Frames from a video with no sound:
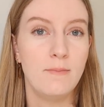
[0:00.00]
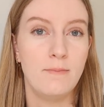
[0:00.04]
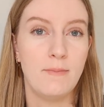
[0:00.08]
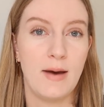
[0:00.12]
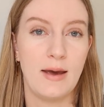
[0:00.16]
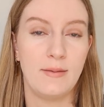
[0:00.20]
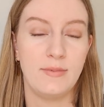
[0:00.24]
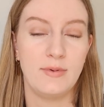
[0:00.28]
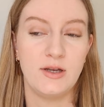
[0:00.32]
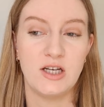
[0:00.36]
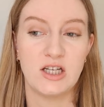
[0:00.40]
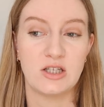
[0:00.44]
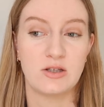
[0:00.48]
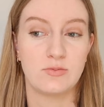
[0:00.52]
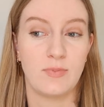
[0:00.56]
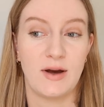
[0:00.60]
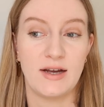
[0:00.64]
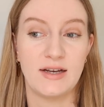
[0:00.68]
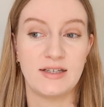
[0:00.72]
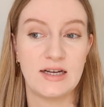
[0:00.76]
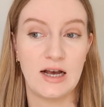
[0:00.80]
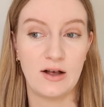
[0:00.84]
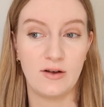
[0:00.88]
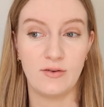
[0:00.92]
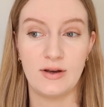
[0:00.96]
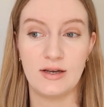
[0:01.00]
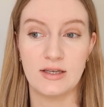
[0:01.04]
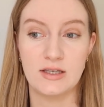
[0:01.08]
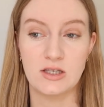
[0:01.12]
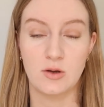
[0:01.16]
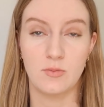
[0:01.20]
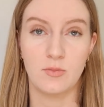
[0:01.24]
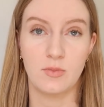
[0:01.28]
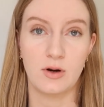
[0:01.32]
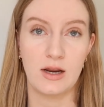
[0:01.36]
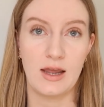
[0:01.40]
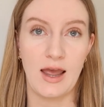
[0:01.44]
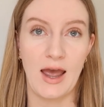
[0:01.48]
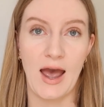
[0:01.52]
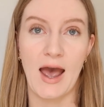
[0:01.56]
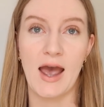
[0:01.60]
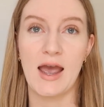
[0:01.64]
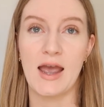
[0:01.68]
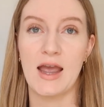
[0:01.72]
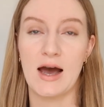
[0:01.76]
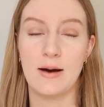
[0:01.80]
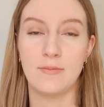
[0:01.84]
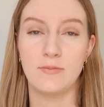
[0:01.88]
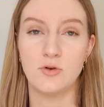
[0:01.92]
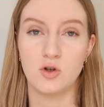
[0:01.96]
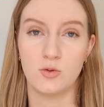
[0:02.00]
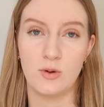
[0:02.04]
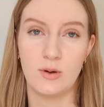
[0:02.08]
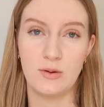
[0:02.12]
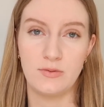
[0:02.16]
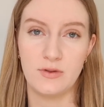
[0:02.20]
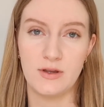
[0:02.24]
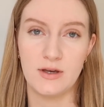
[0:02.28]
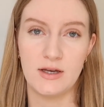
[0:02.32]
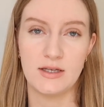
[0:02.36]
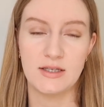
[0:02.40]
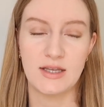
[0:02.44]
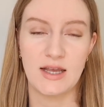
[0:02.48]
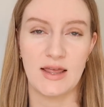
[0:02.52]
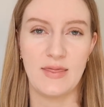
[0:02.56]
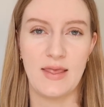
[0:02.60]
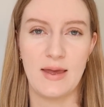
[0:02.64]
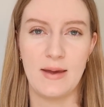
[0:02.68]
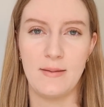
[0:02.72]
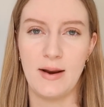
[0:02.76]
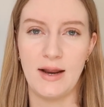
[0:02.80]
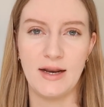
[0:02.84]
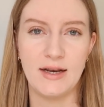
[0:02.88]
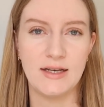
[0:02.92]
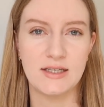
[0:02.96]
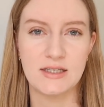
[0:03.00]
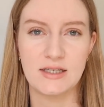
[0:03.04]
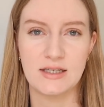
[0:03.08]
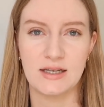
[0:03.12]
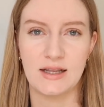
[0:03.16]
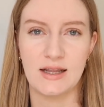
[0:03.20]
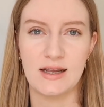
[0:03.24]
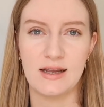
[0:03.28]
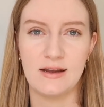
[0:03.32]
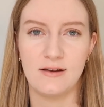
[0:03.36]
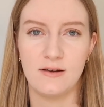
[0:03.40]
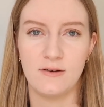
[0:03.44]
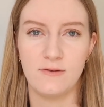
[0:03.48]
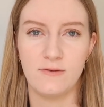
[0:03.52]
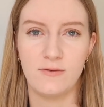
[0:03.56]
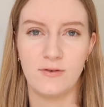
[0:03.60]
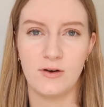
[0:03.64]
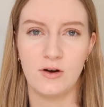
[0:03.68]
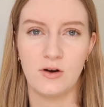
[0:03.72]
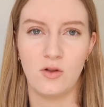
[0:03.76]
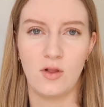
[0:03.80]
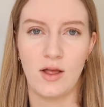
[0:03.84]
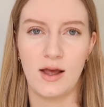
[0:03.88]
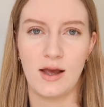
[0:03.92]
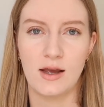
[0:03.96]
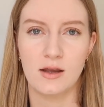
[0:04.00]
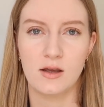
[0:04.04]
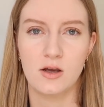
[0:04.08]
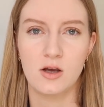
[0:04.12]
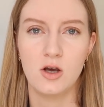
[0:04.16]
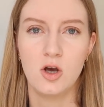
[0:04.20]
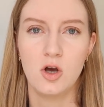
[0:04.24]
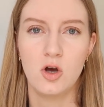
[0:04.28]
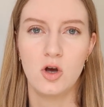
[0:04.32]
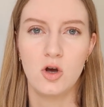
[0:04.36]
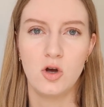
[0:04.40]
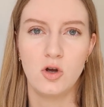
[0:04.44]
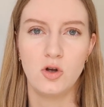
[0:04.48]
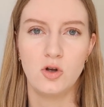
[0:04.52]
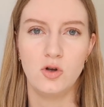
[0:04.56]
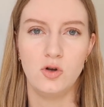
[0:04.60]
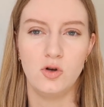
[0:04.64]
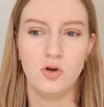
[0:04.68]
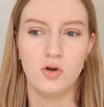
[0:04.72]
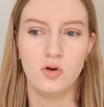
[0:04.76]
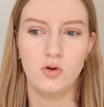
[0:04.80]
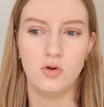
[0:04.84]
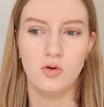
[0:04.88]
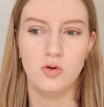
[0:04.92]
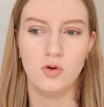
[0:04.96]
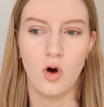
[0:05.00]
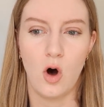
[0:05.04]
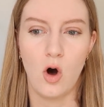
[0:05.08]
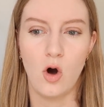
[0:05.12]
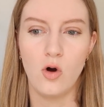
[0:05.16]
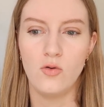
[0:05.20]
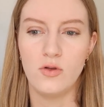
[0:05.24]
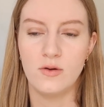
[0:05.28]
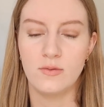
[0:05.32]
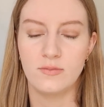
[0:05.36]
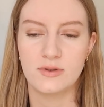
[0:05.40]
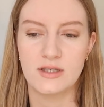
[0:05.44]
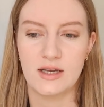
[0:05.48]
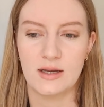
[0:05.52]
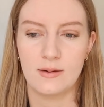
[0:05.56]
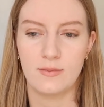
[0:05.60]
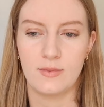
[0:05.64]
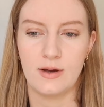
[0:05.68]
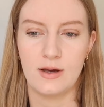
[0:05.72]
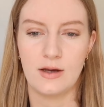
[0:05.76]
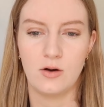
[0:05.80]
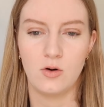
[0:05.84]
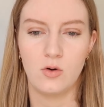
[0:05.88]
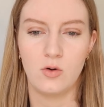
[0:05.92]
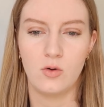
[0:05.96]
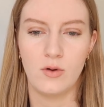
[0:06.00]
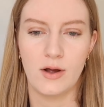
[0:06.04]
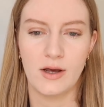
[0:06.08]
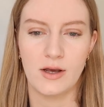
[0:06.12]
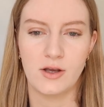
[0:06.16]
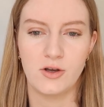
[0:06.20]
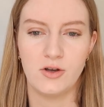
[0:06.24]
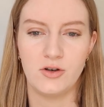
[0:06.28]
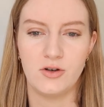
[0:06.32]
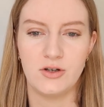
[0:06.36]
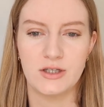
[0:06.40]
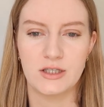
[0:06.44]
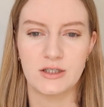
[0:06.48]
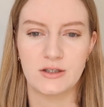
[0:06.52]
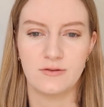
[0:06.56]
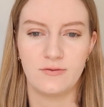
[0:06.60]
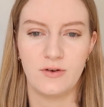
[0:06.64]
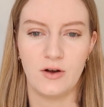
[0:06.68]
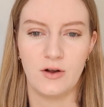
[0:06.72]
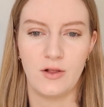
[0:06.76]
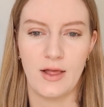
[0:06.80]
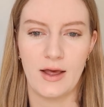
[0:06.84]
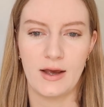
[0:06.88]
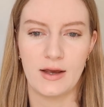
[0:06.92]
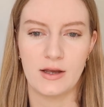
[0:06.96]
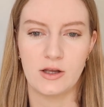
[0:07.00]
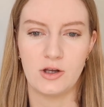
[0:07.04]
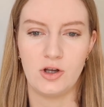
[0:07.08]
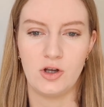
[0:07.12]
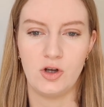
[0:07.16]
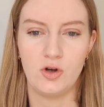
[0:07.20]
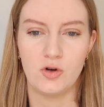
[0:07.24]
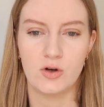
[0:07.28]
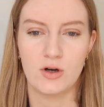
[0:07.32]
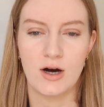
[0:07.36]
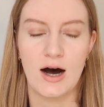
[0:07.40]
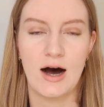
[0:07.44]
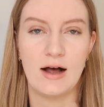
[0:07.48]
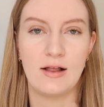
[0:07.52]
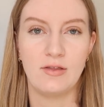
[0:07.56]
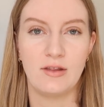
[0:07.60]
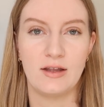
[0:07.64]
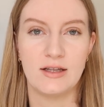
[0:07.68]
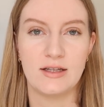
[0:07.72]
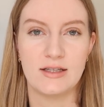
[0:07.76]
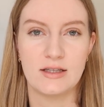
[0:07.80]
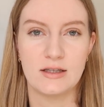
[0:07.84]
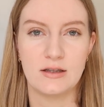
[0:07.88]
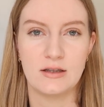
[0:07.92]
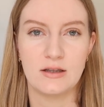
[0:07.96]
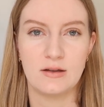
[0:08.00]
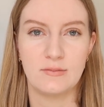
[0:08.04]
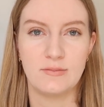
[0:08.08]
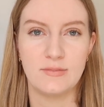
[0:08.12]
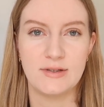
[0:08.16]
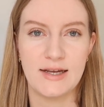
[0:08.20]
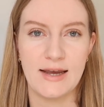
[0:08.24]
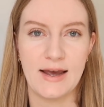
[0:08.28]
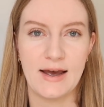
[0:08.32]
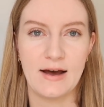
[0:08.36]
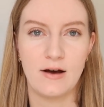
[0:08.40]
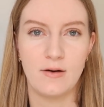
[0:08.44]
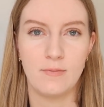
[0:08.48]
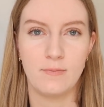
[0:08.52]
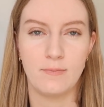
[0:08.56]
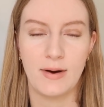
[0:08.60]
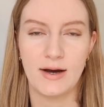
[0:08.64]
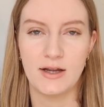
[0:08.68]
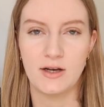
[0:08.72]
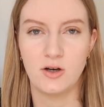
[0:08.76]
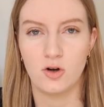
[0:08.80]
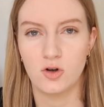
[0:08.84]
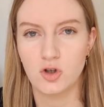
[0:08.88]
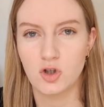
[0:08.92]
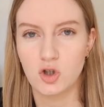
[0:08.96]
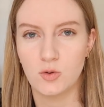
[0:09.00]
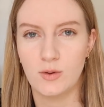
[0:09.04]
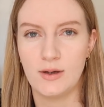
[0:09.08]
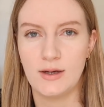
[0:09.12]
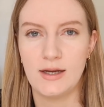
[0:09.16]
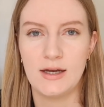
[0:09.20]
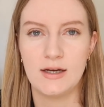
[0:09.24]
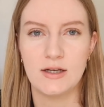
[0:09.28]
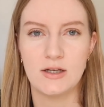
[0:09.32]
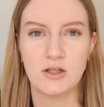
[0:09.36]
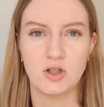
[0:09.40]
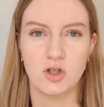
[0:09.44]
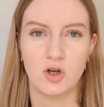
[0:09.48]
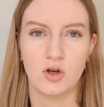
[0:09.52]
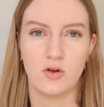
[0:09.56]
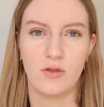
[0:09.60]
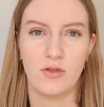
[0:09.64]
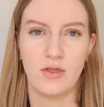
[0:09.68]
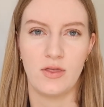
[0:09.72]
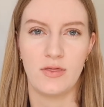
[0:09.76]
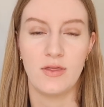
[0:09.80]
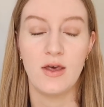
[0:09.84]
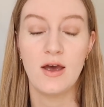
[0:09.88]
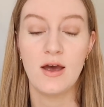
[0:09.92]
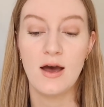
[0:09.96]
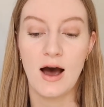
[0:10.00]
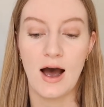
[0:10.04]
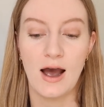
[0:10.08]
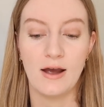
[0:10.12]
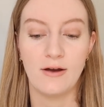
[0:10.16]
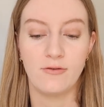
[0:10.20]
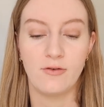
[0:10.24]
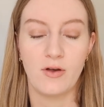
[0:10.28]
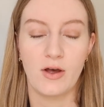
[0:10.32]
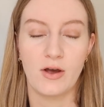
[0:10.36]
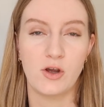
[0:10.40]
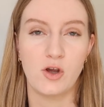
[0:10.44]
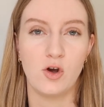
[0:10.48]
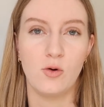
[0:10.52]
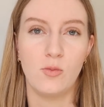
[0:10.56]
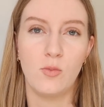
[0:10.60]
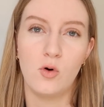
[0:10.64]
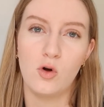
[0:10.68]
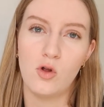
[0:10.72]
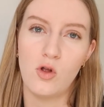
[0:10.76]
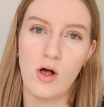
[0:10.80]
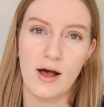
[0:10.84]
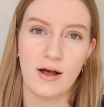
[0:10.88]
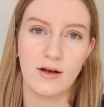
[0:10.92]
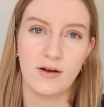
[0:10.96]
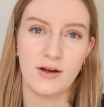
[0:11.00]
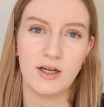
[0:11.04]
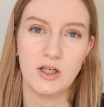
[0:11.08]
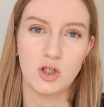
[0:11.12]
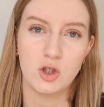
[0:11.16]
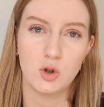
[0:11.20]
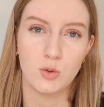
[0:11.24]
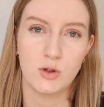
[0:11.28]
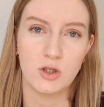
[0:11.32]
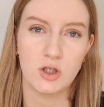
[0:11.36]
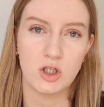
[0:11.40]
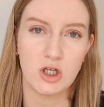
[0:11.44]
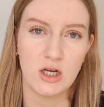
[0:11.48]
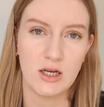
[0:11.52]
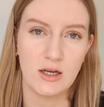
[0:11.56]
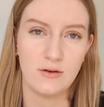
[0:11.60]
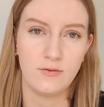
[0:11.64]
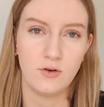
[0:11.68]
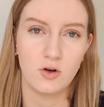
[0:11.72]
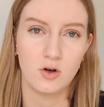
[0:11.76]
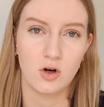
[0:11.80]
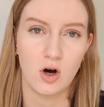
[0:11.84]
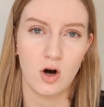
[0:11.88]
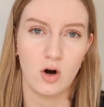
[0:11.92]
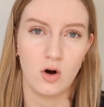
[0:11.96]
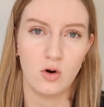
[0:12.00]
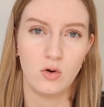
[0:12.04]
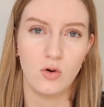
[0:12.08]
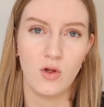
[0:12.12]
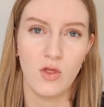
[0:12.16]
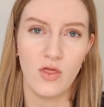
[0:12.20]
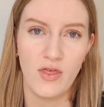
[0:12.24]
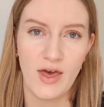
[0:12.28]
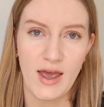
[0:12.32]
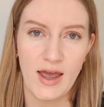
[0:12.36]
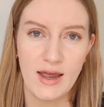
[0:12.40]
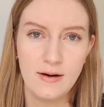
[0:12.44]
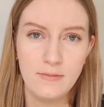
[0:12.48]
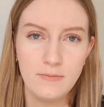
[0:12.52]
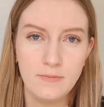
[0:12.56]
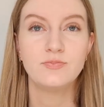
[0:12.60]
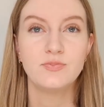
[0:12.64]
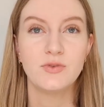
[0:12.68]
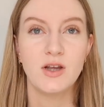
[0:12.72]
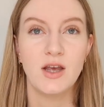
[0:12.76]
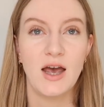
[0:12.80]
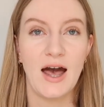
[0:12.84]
Maybe just by telling somebody, hey, I'm doing this, and then instantly you feel like you owe them something, or like you just feel like you can't let them down by not doing it. So I feel like you're more likely to achieve your goal then.